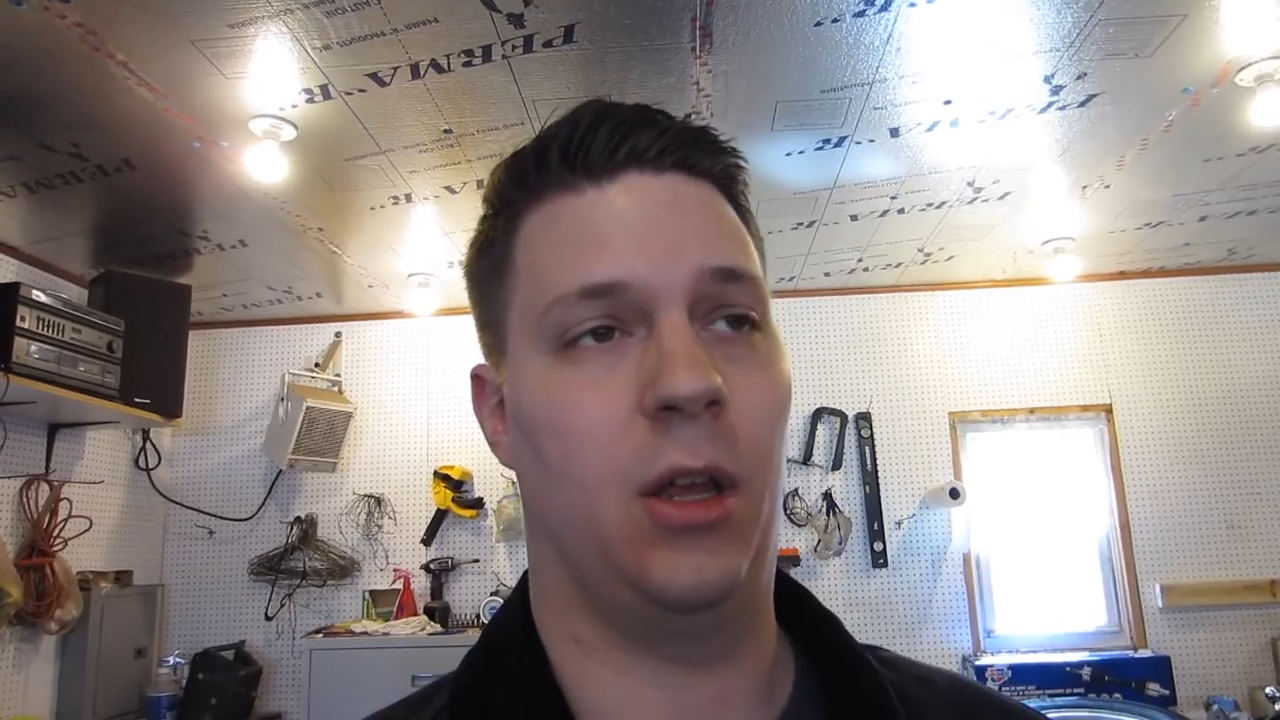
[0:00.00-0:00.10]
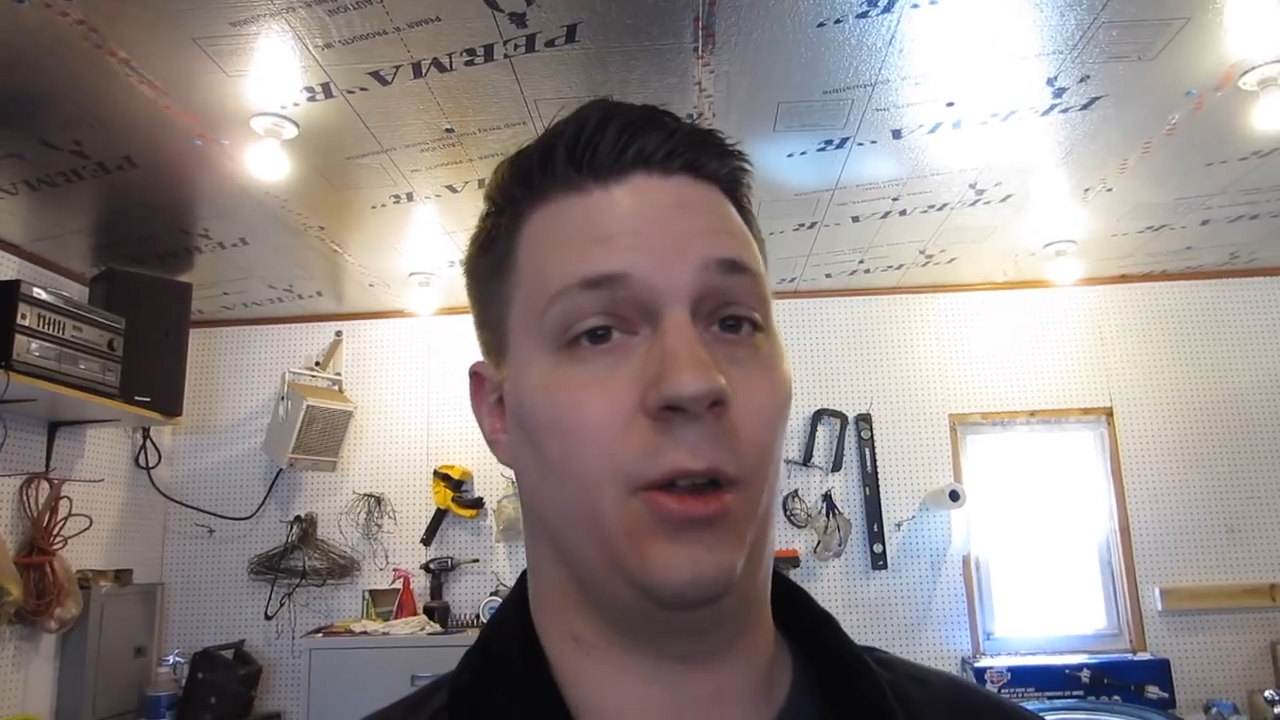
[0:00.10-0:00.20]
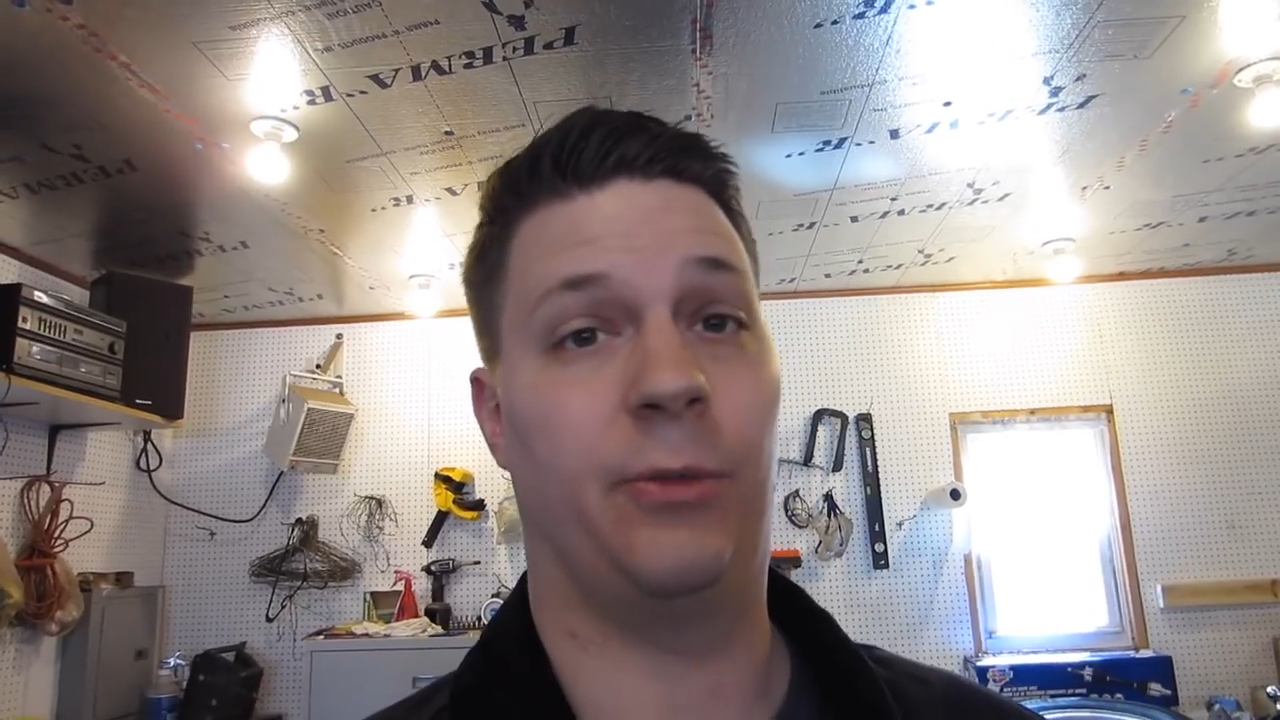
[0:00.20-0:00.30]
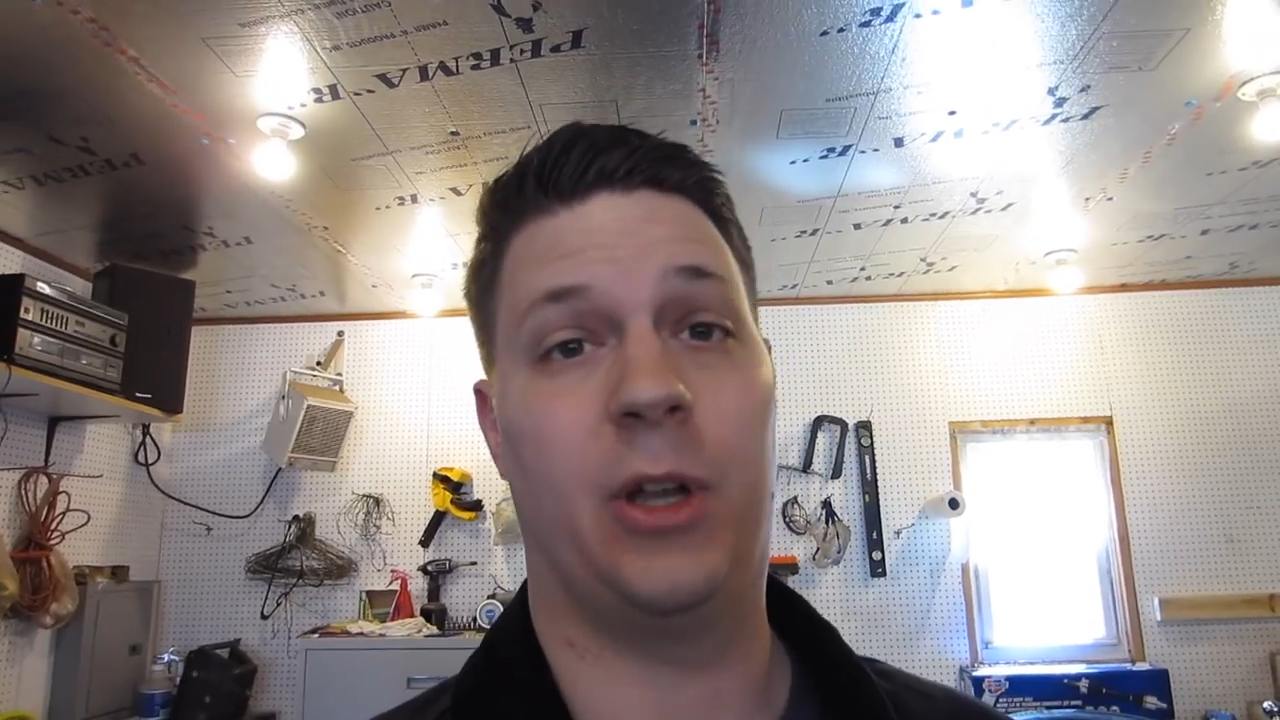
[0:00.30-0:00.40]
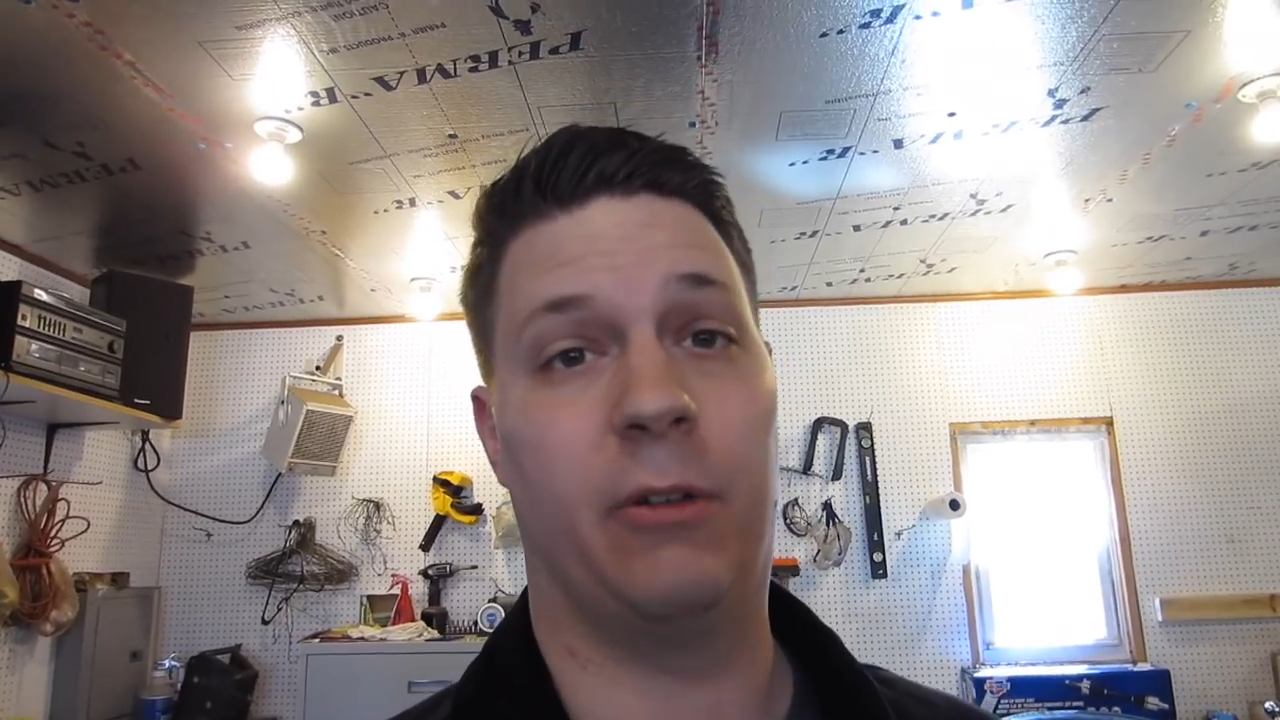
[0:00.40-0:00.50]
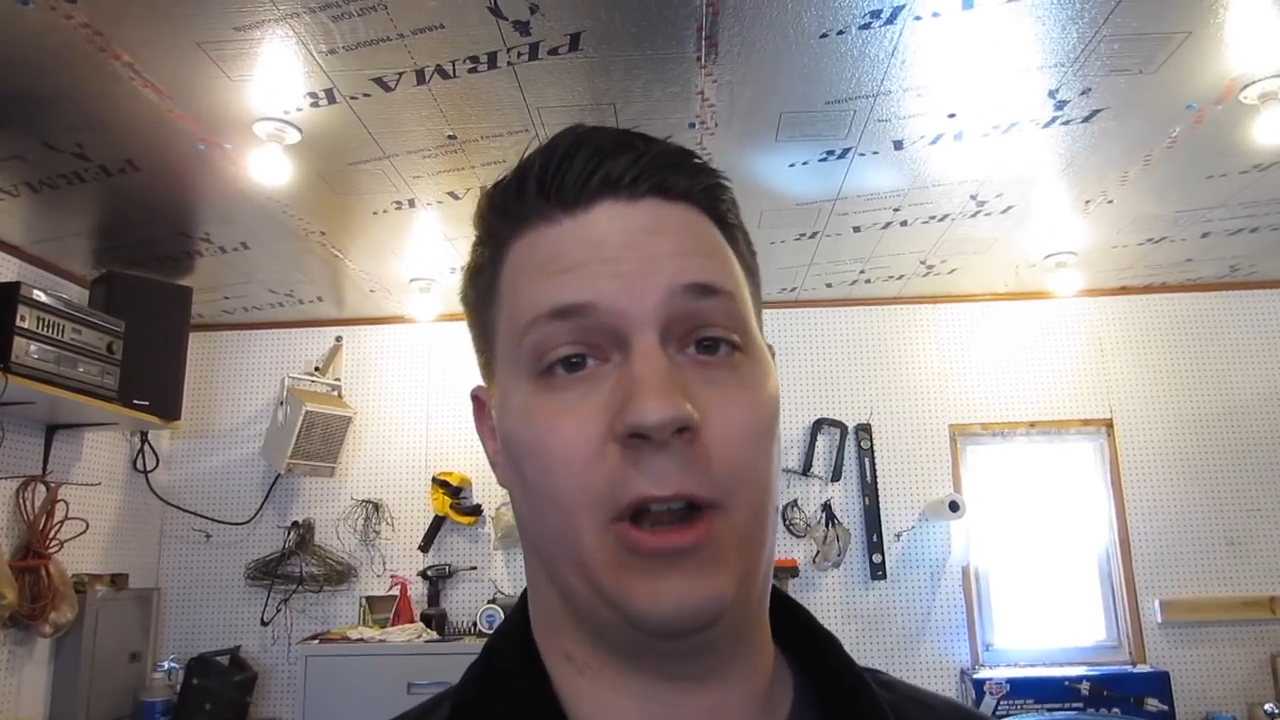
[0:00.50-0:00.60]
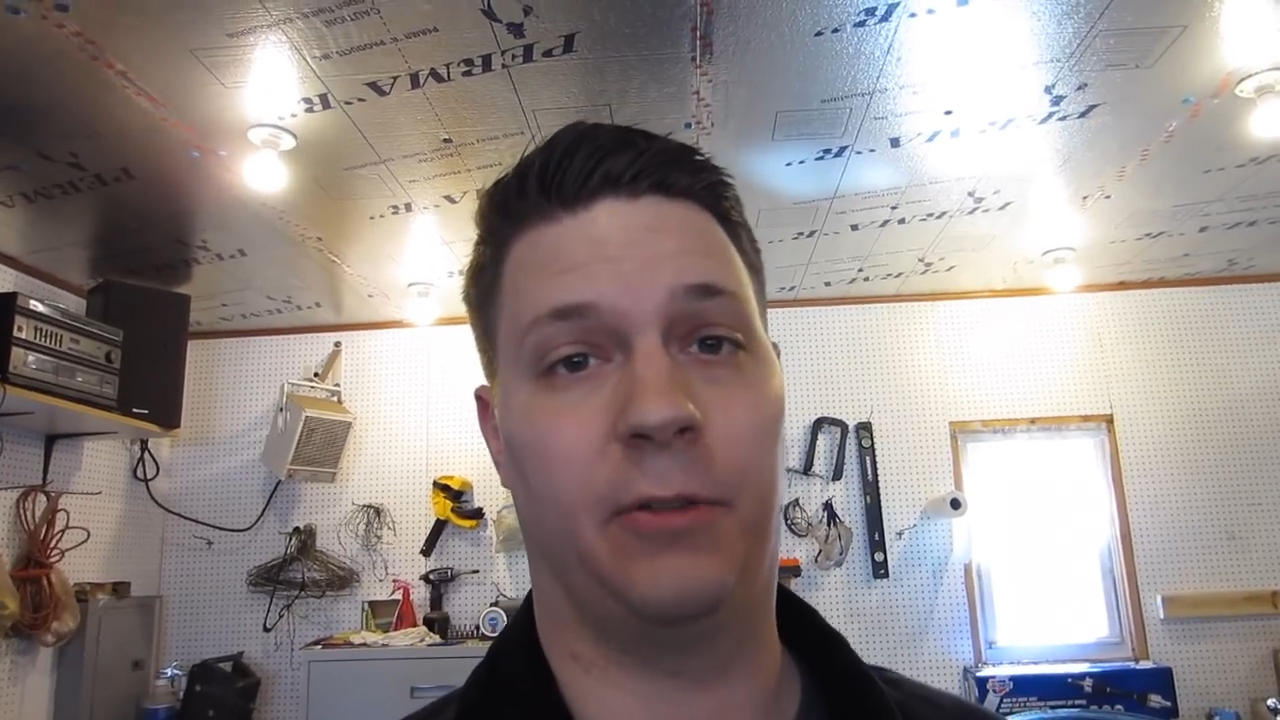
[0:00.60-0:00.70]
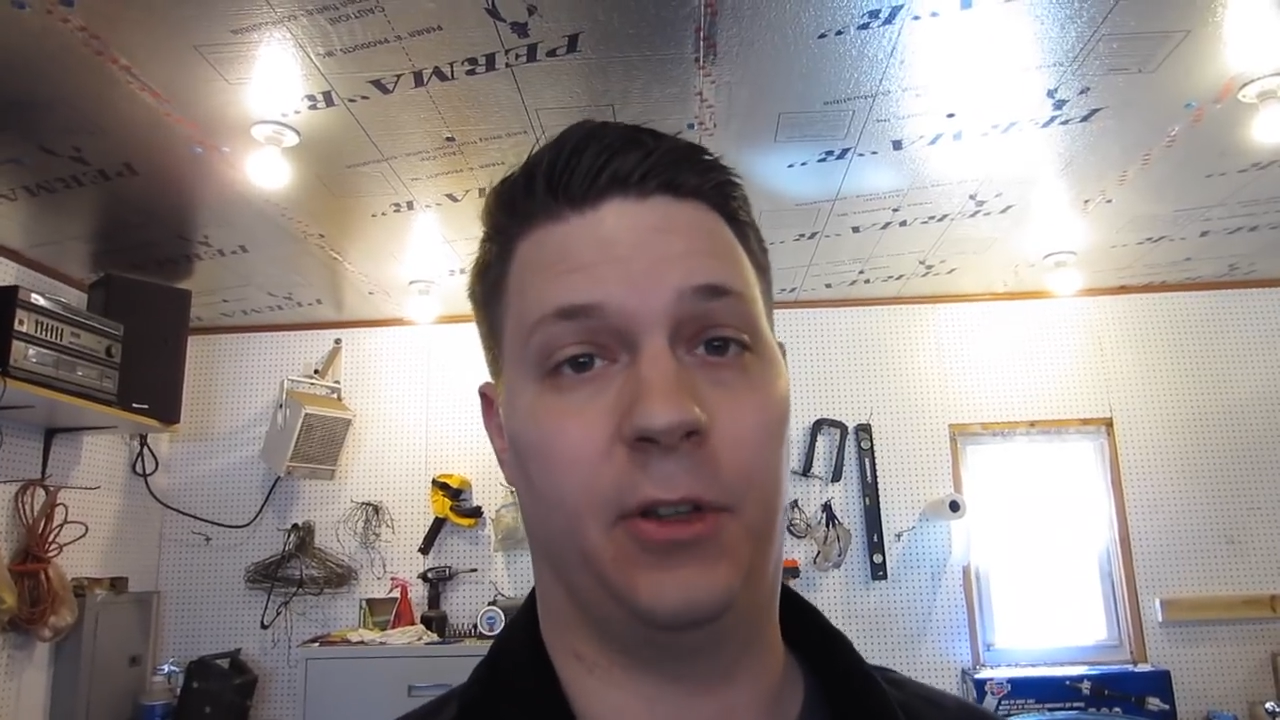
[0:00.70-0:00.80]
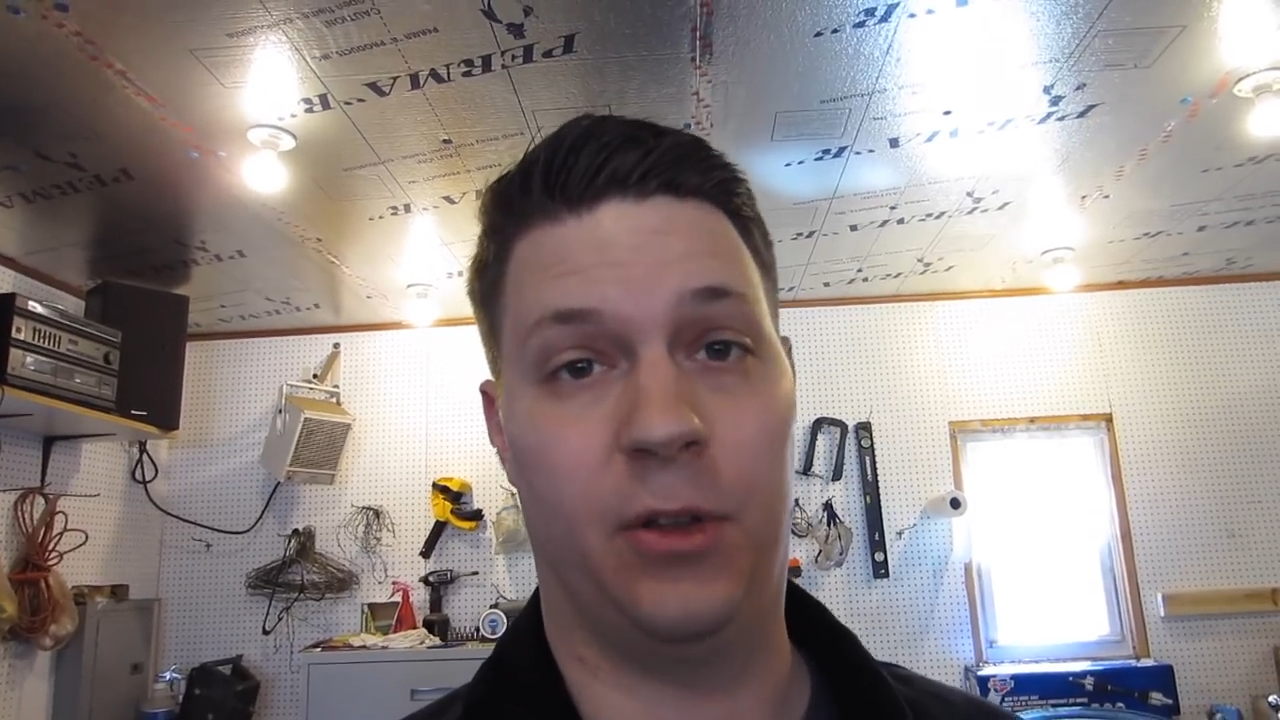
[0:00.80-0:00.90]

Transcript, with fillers: Hopefully I never have to